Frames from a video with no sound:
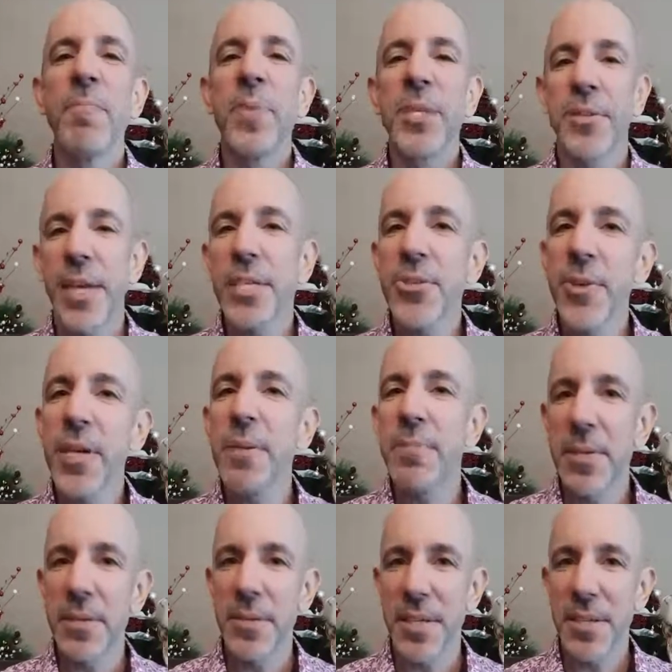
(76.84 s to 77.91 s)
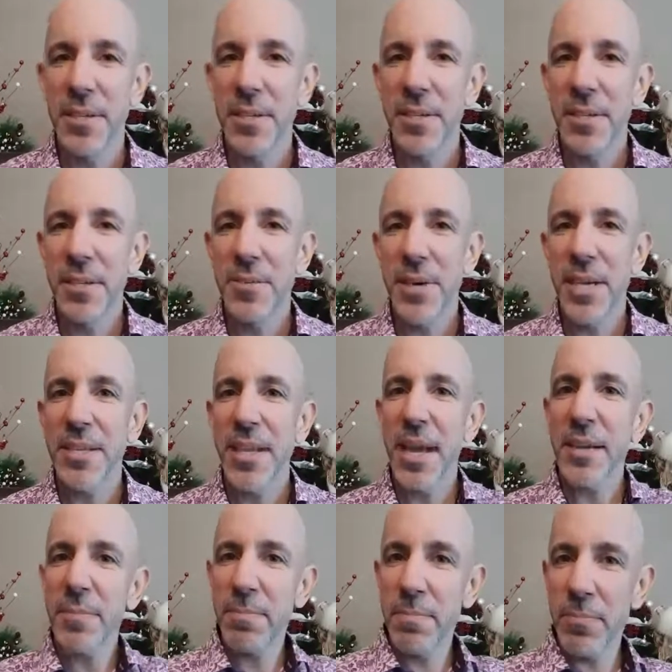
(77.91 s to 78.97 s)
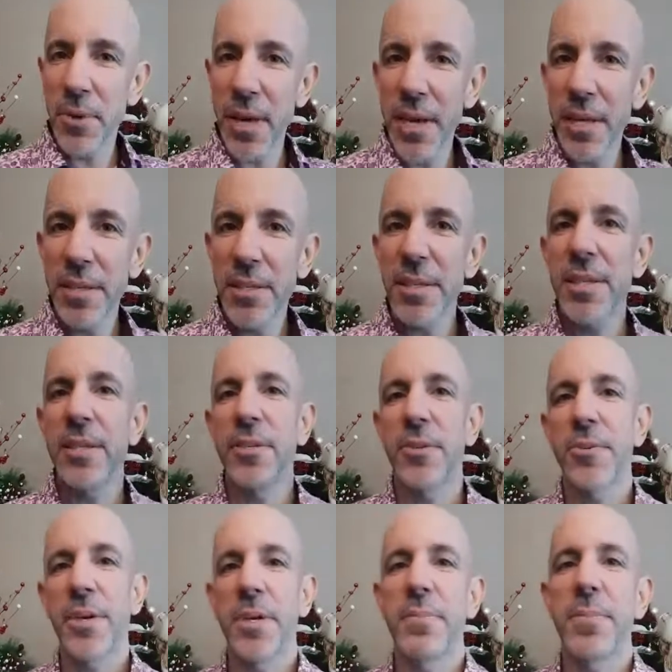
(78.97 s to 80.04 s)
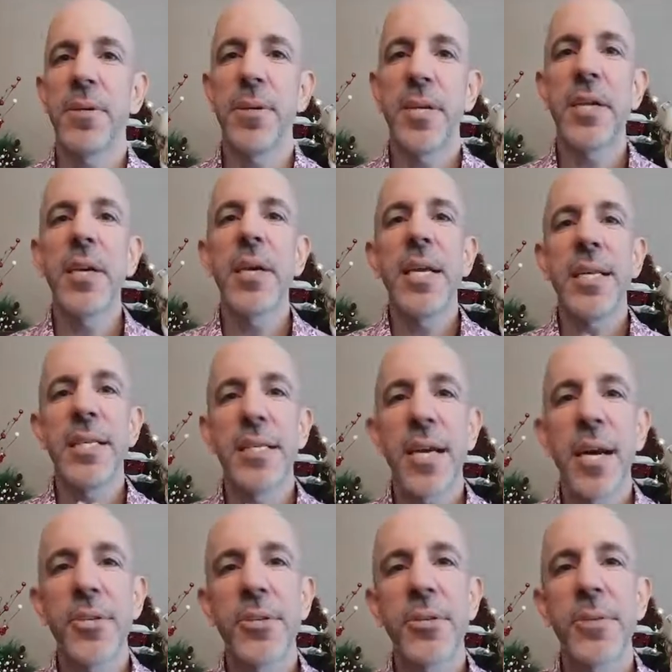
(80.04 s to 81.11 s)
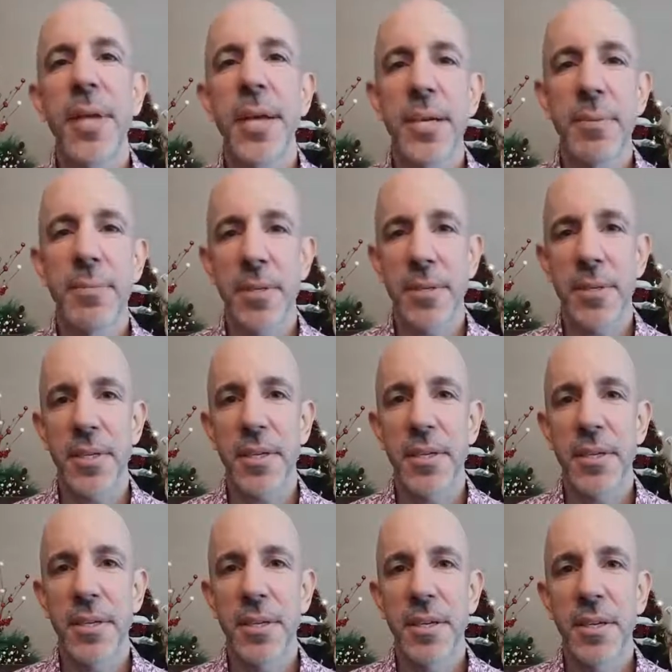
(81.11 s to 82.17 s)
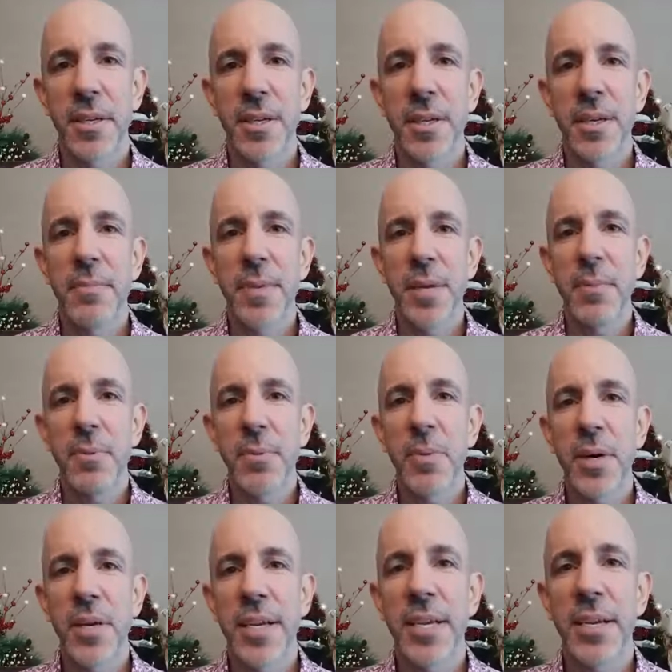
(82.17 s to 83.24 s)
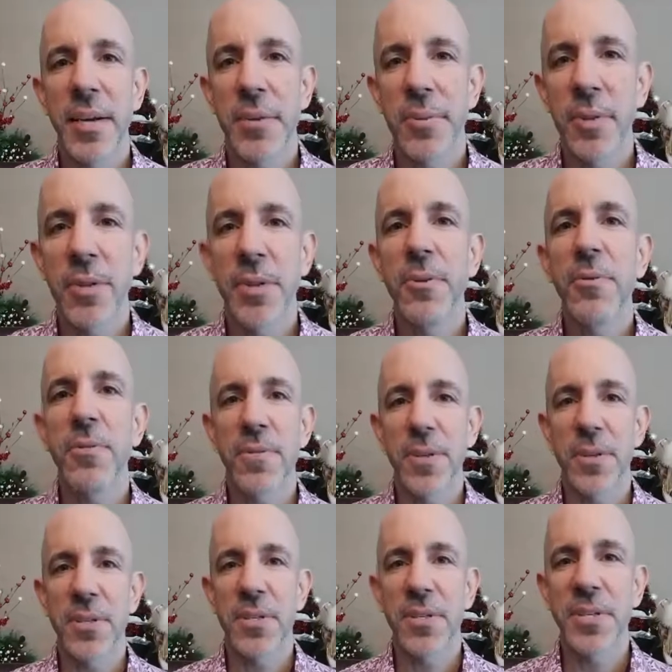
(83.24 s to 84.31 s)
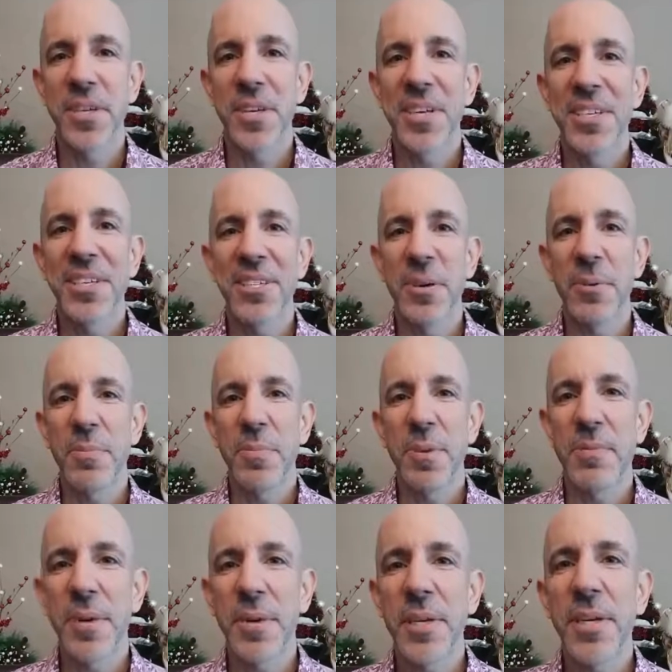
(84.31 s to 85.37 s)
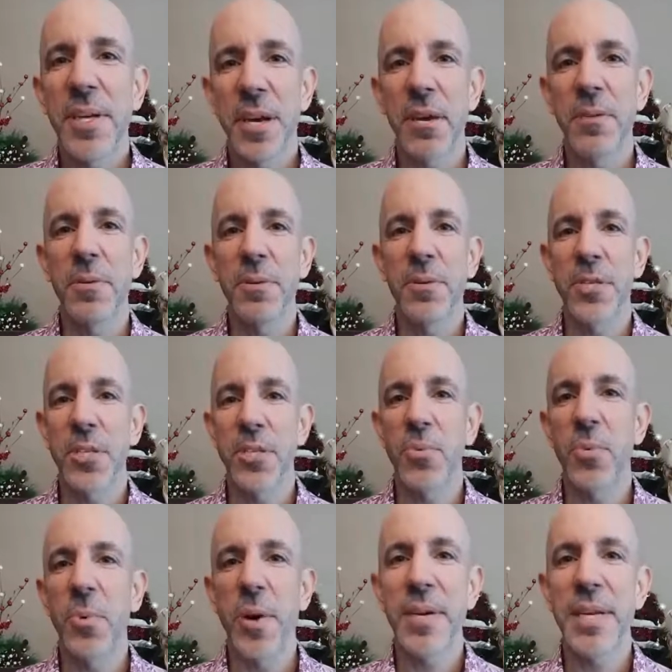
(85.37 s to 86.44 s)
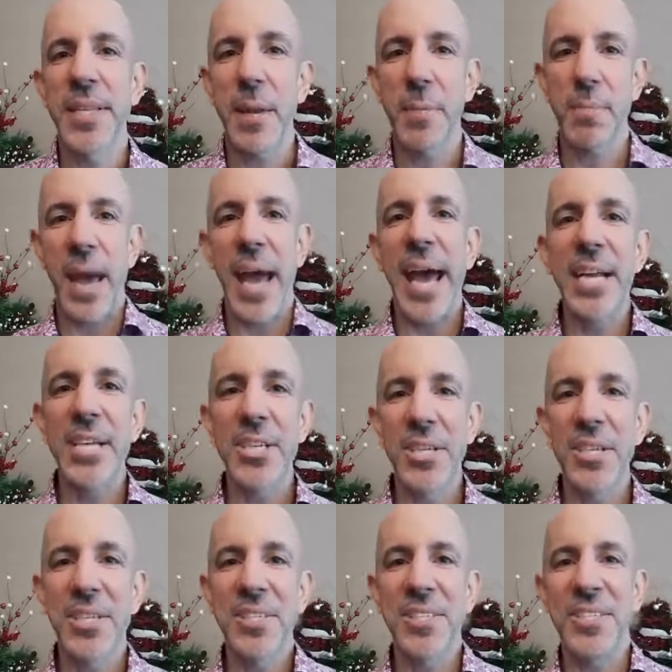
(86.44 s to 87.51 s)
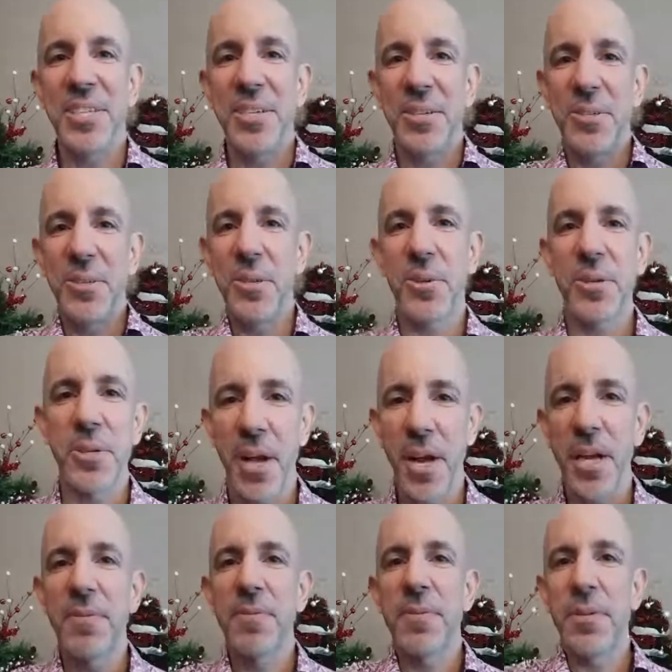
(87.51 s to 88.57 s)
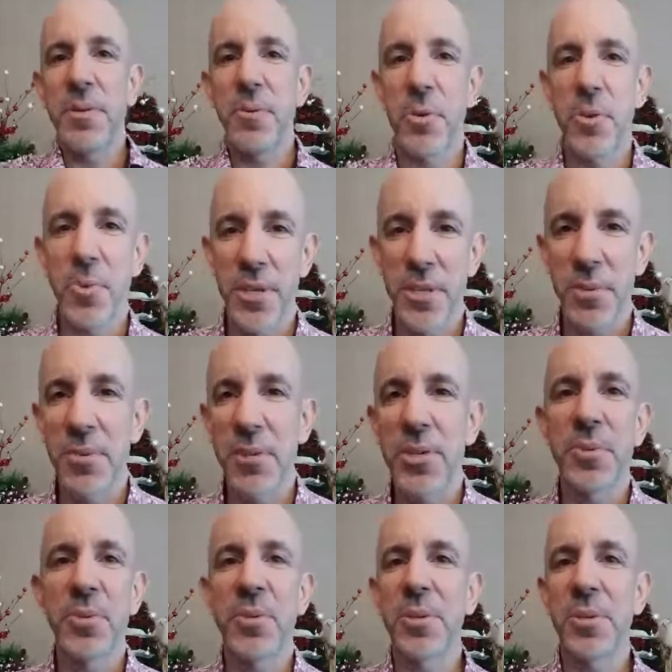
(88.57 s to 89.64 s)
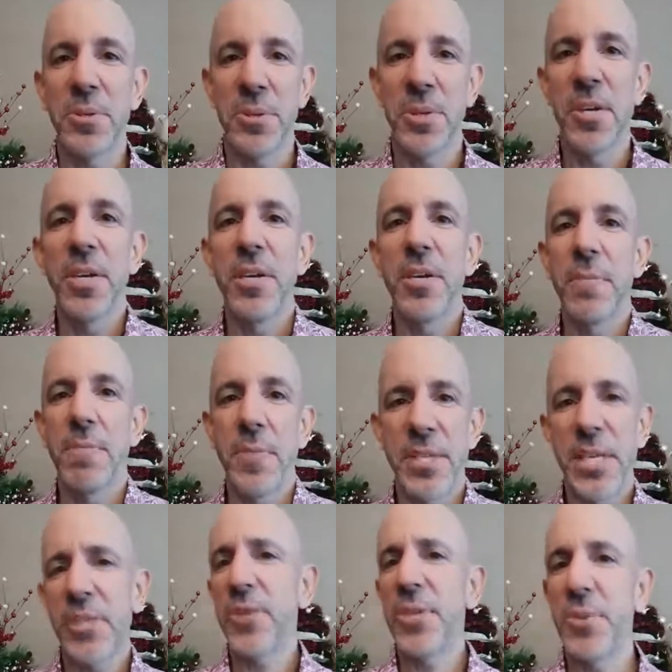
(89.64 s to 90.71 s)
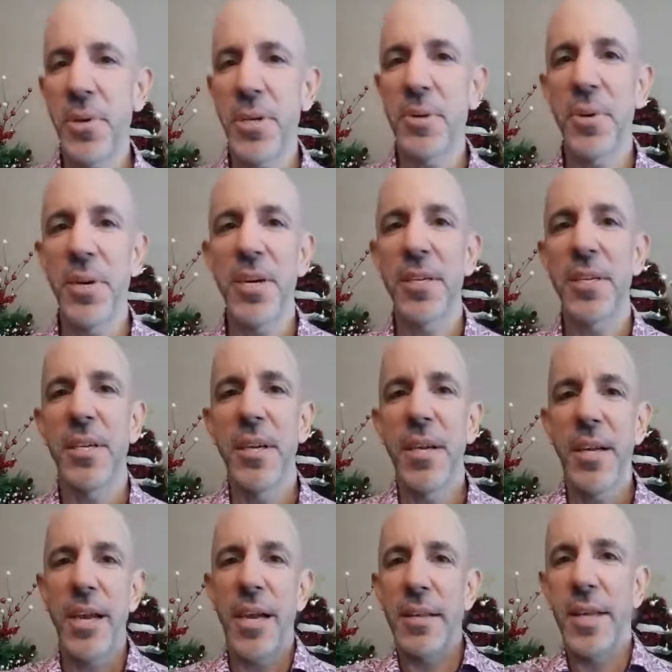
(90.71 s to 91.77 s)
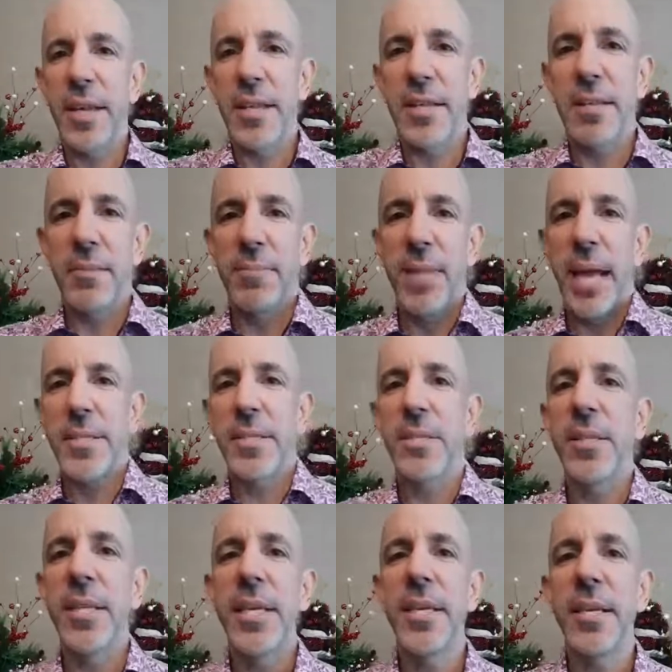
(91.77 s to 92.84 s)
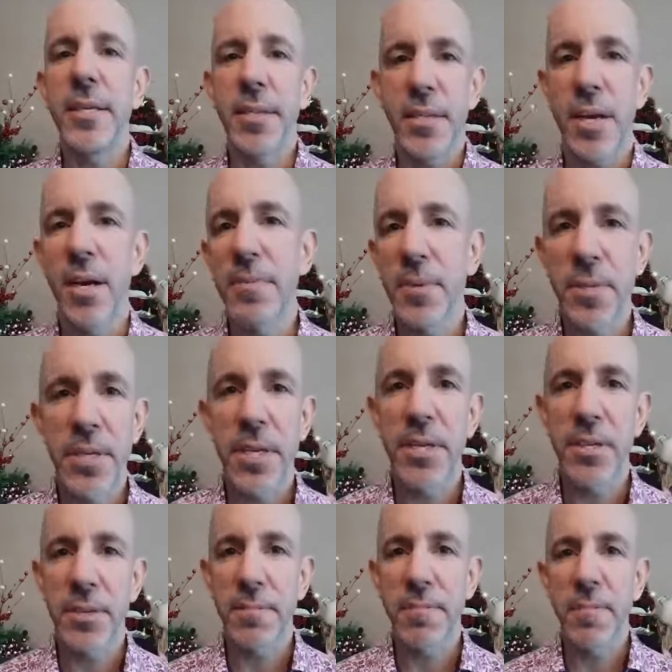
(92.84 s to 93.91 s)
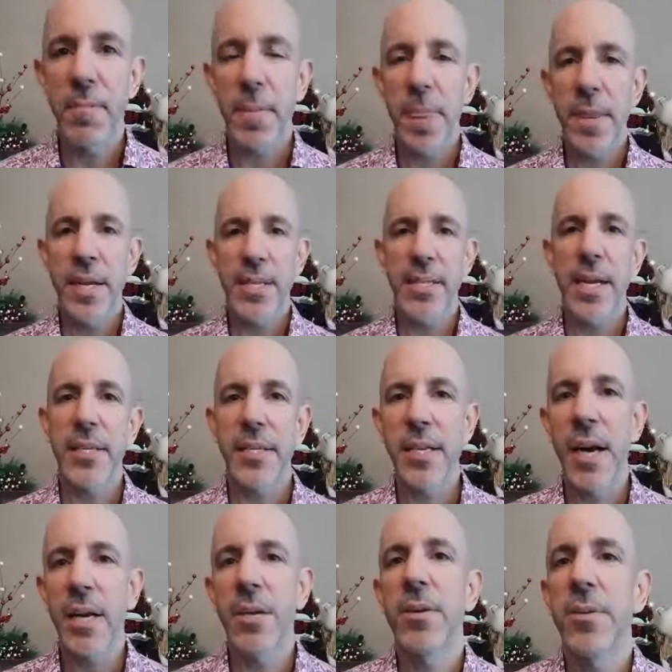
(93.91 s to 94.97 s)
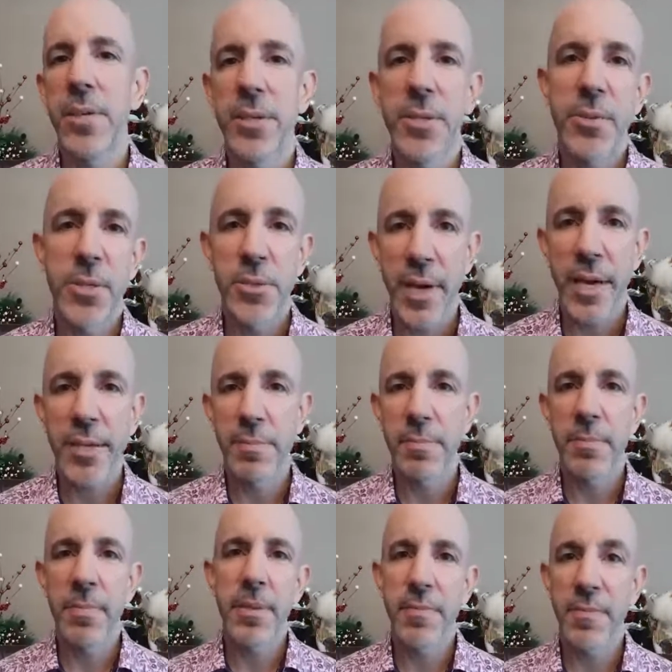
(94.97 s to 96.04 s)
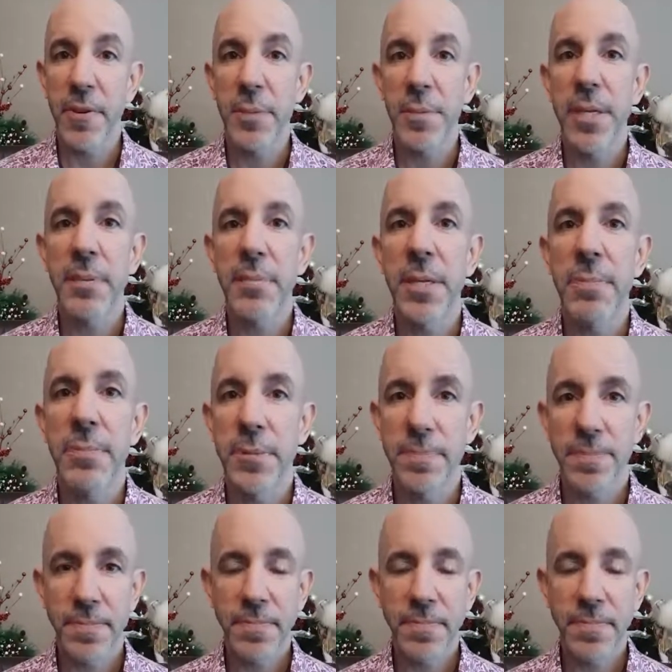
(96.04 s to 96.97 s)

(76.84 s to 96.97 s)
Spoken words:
So that's credibility, right? That brand is your credibility. It's not your likability. People want to connect with you first. So be very careful just wearing that badge, New York Life or Northwestern Mutual or Century 21, and like that's leading the conversation because that's not going to attract very many people.